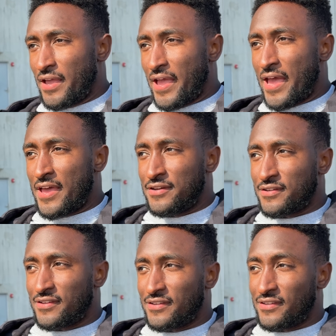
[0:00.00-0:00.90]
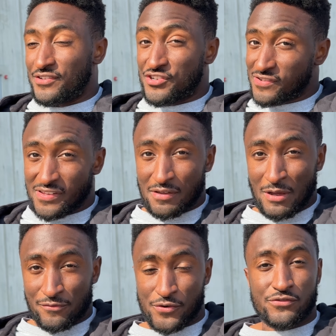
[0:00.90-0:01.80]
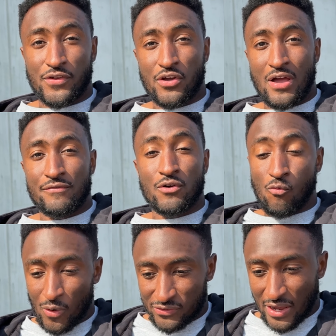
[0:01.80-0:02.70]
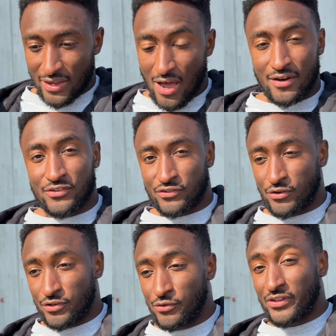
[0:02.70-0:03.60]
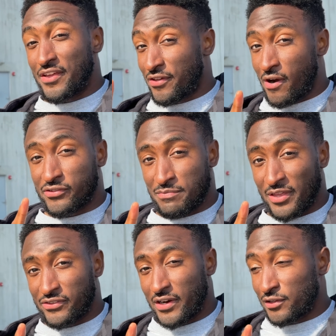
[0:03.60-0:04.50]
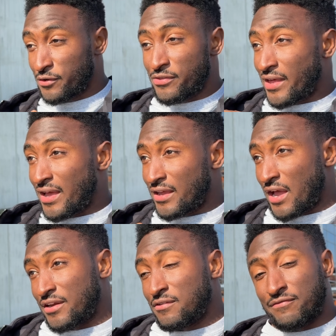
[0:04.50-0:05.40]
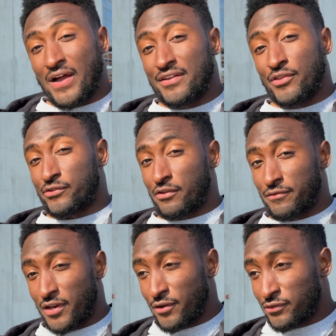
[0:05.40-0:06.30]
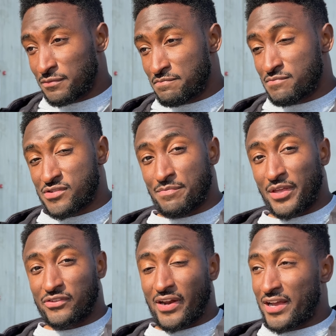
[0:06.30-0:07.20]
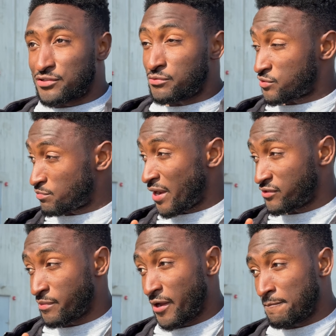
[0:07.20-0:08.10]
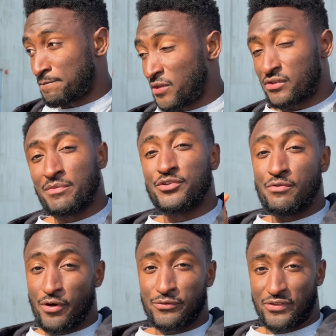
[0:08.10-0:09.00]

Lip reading: And just like my first video ever, once I got it and started using it, there are some things that I learned that I didn't find in those other videos, some things that I actually was surprised by. So I'm gonna do those